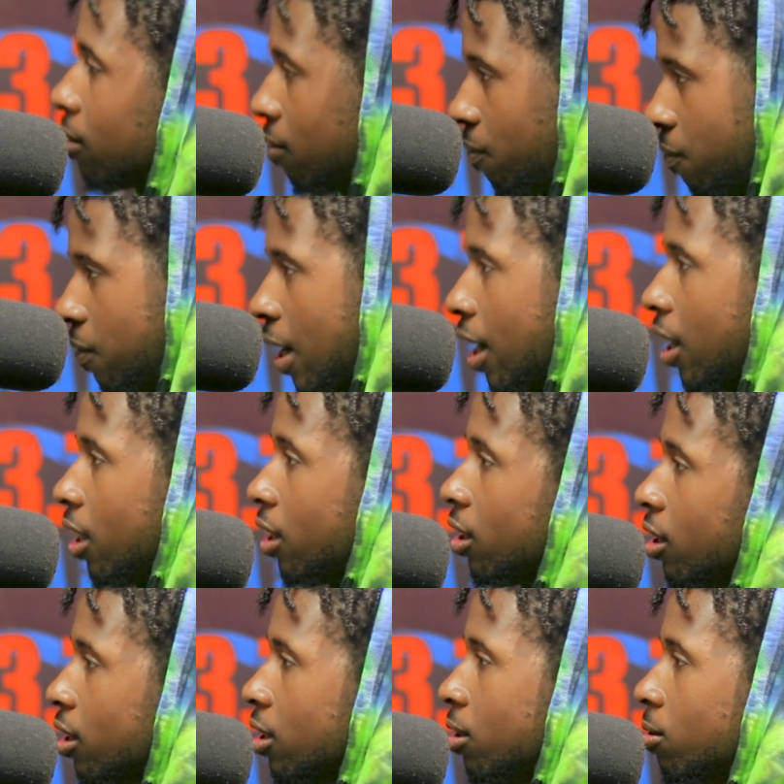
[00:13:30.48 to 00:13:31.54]
fine,
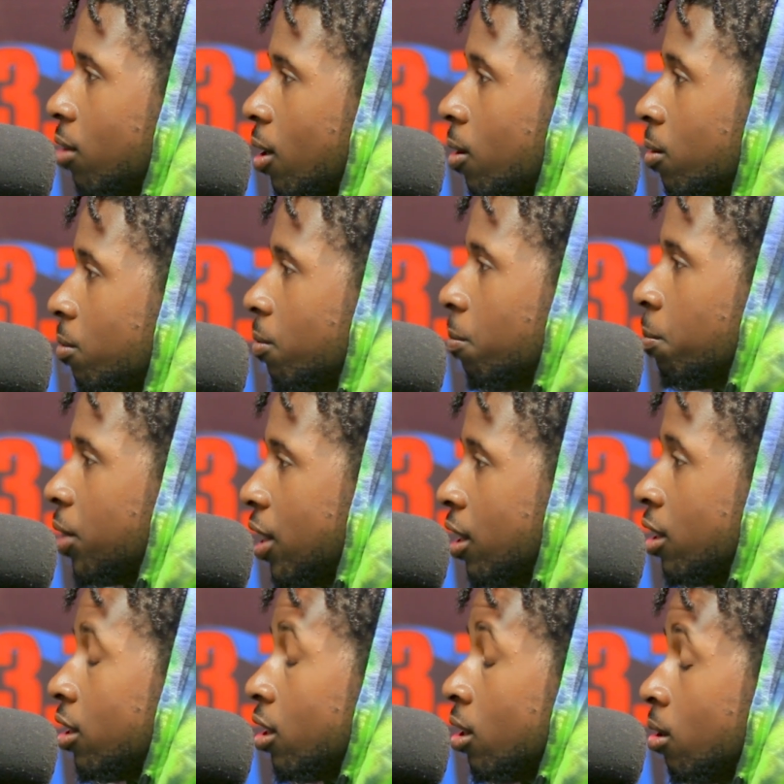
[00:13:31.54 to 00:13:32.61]
you know,
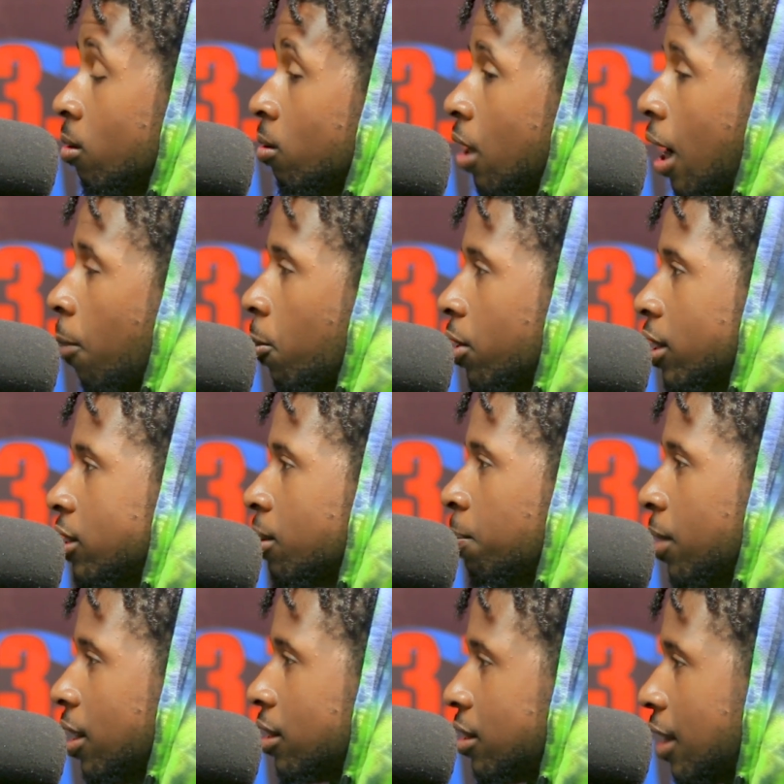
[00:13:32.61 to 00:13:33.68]
but I want it to
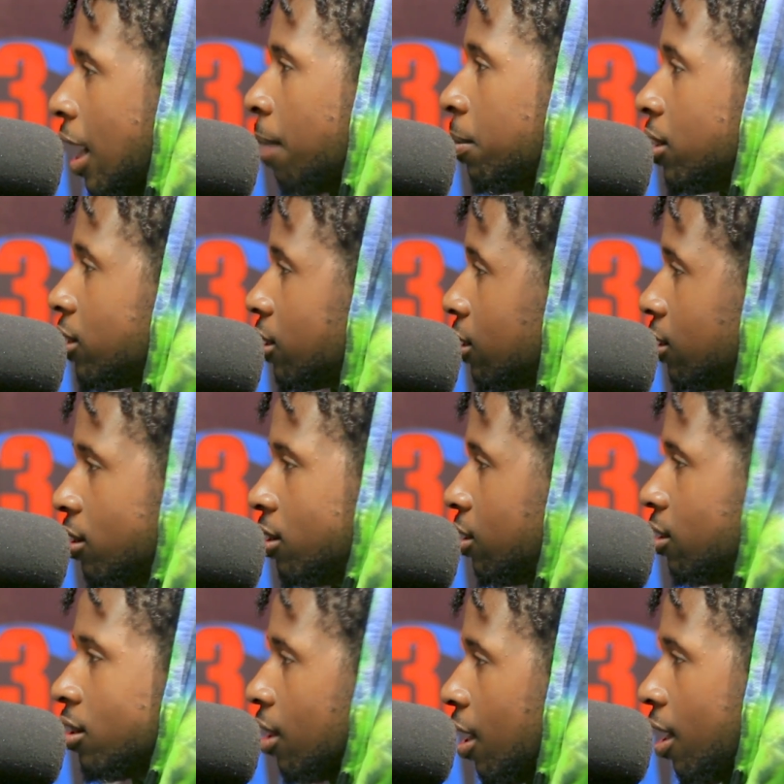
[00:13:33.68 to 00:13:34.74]
be established.
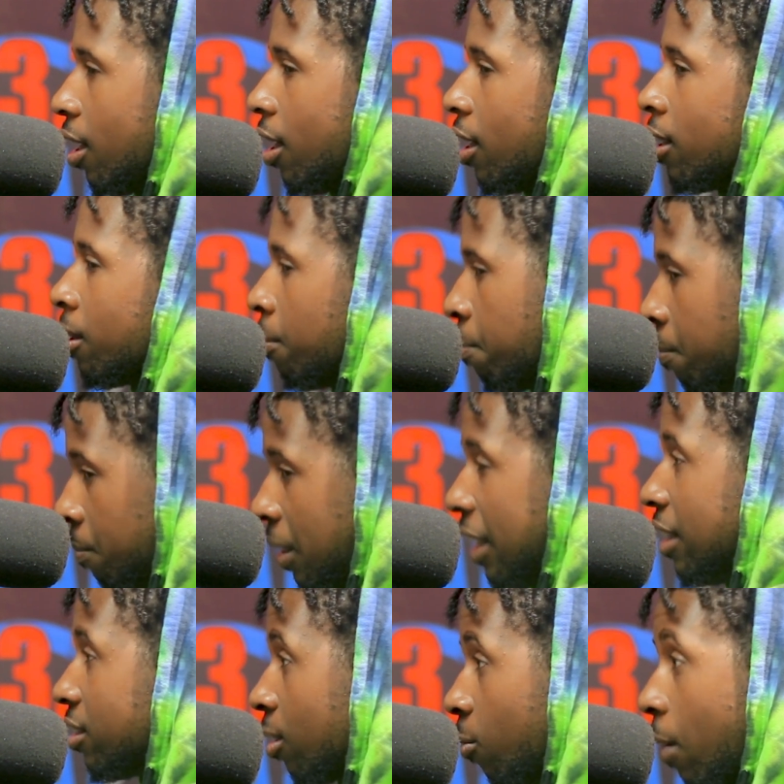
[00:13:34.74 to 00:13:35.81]

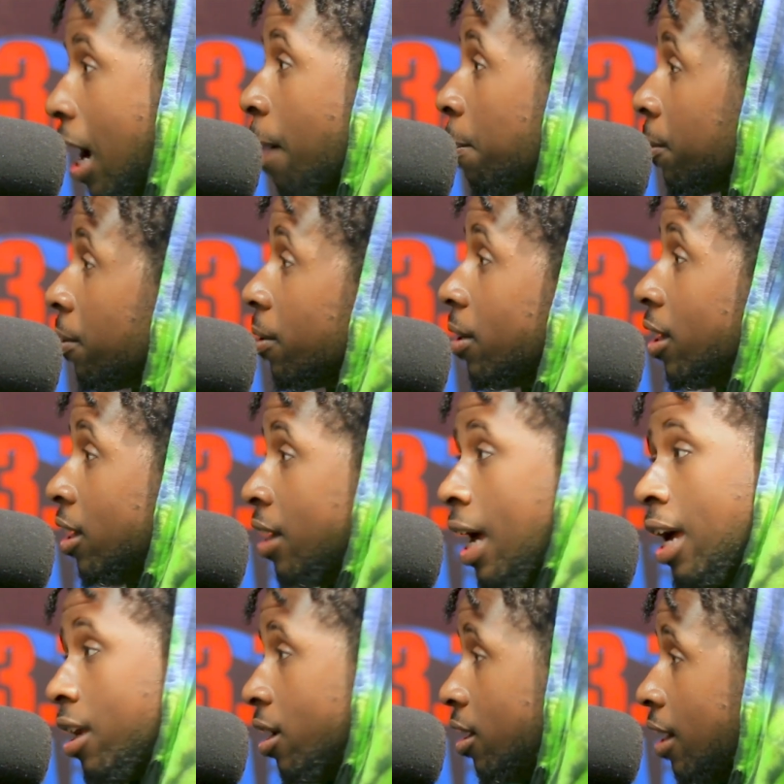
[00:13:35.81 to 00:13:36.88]
He's a rapper,
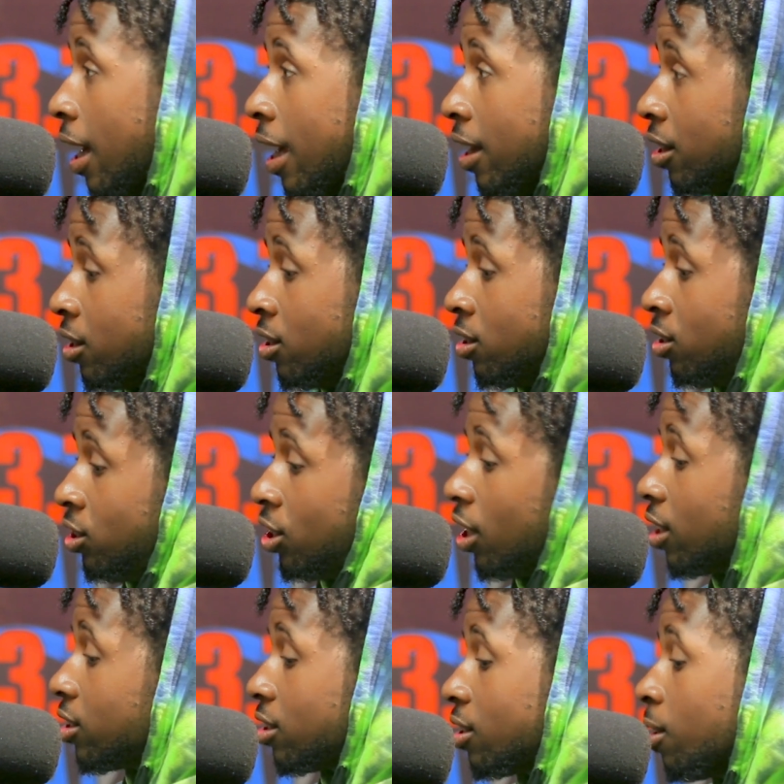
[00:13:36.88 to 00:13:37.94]
and not
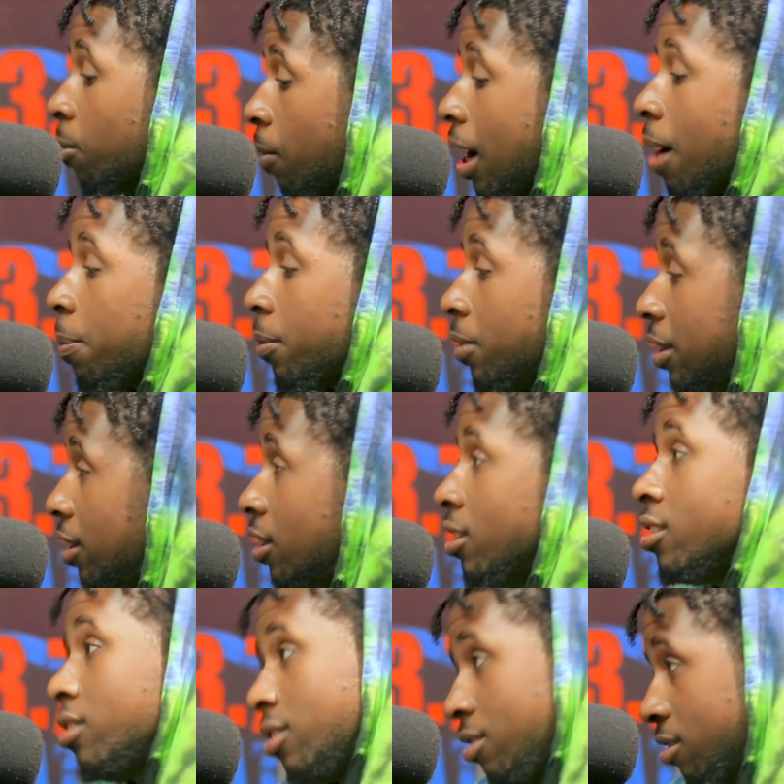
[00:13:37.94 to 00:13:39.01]
just a rapper.
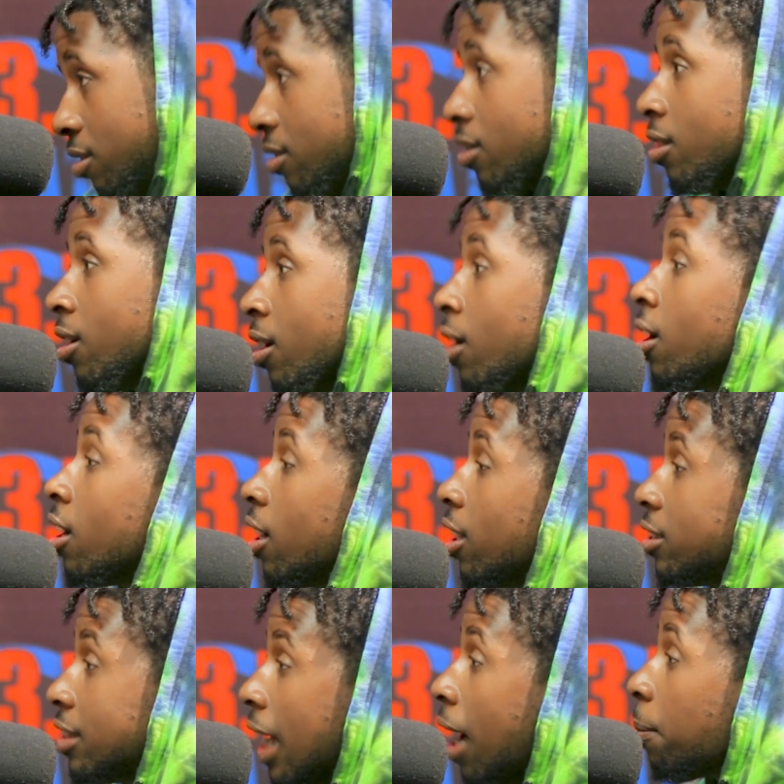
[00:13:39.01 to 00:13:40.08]
He's
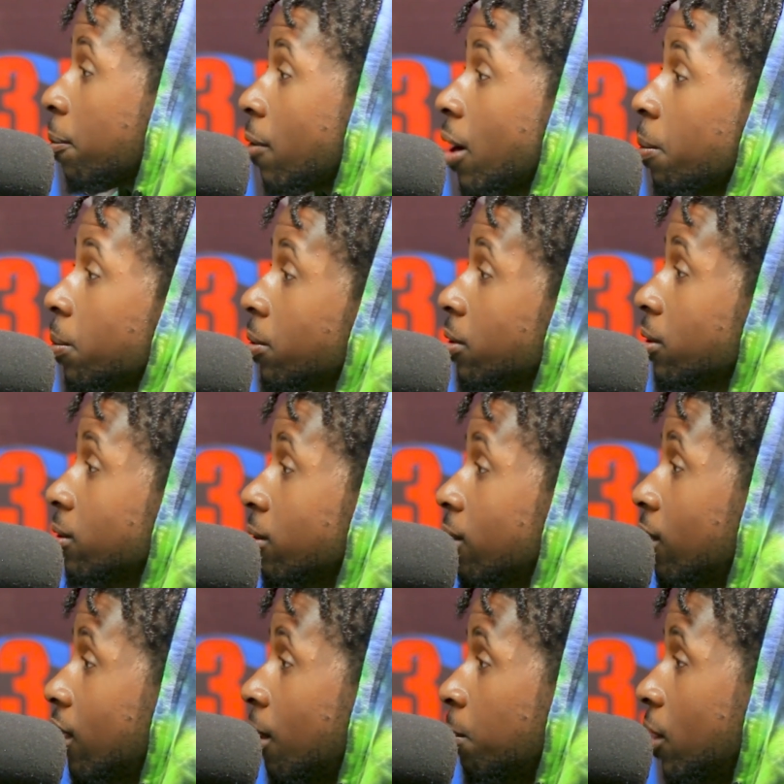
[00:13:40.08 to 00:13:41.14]
a top rapper. You
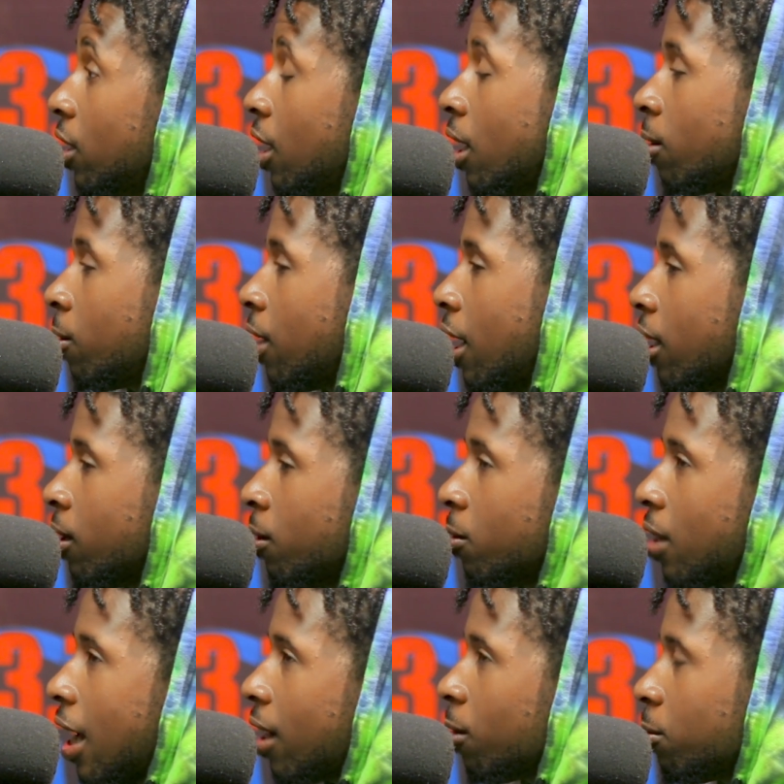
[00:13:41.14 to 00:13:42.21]
know what I mean?
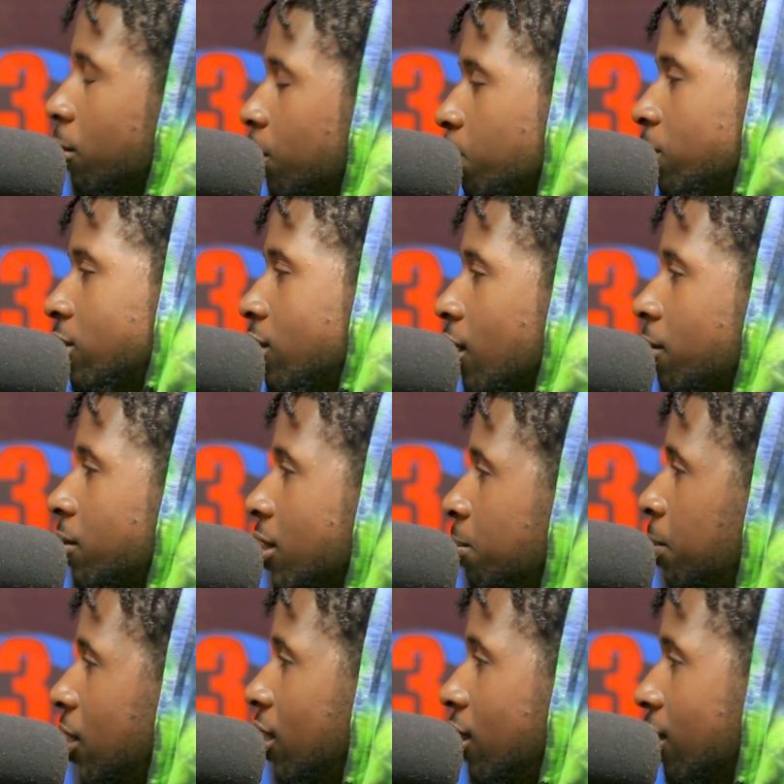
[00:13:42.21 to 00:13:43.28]
I don't do stuff to
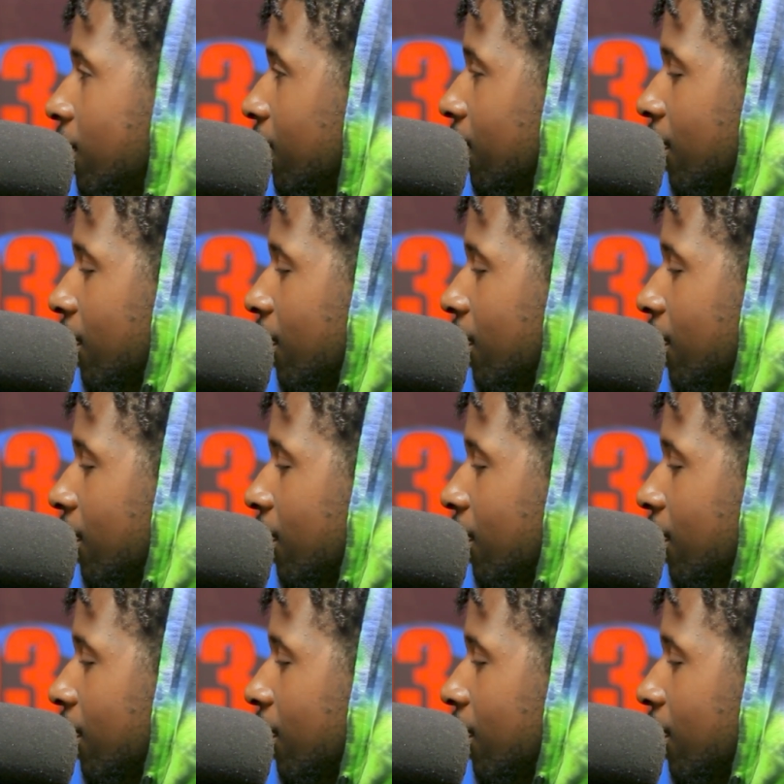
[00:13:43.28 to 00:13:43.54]
be